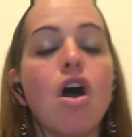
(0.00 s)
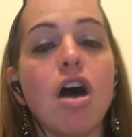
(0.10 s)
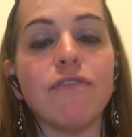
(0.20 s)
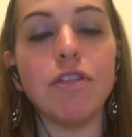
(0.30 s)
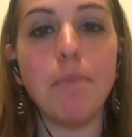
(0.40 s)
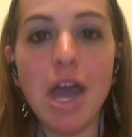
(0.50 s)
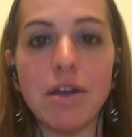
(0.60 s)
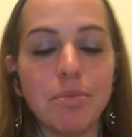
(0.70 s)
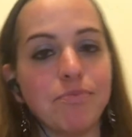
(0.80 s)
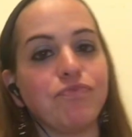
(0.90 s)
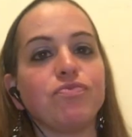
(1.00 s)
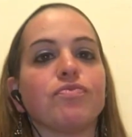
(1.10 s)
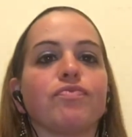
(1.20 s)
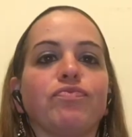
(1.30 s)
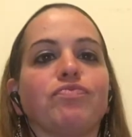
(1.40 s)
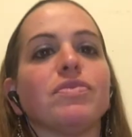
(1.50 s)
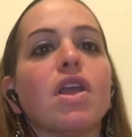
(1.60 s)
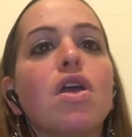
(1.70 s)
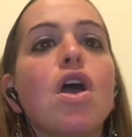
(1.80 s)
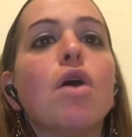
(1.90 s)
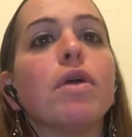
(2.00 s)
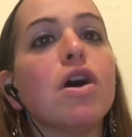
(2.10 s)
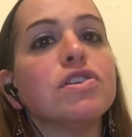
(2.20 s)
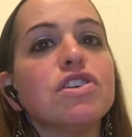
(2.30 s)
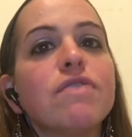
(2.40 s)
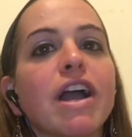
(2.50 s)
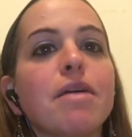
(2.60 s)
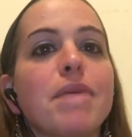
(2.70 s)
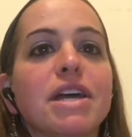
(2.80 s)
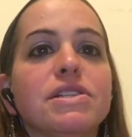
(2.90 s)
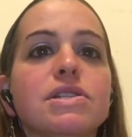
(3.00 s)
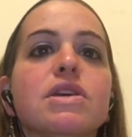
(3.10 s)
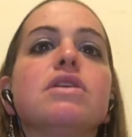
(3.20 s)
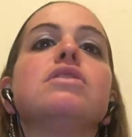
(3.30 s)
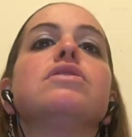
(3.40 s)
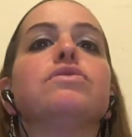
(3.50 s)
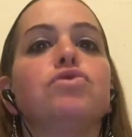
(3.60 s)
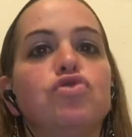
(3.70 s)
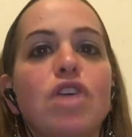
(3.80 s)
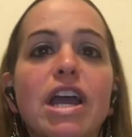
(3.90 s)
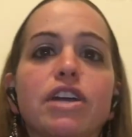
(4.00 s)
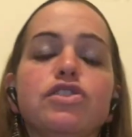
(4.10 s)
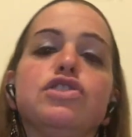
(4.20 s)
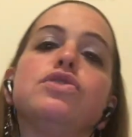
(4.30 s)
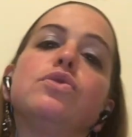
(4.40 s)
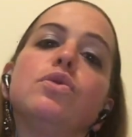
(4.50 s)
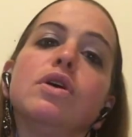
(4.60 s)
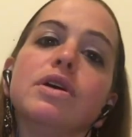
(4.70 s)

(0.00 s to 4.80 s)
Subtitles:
off the bed. We also recommend trying to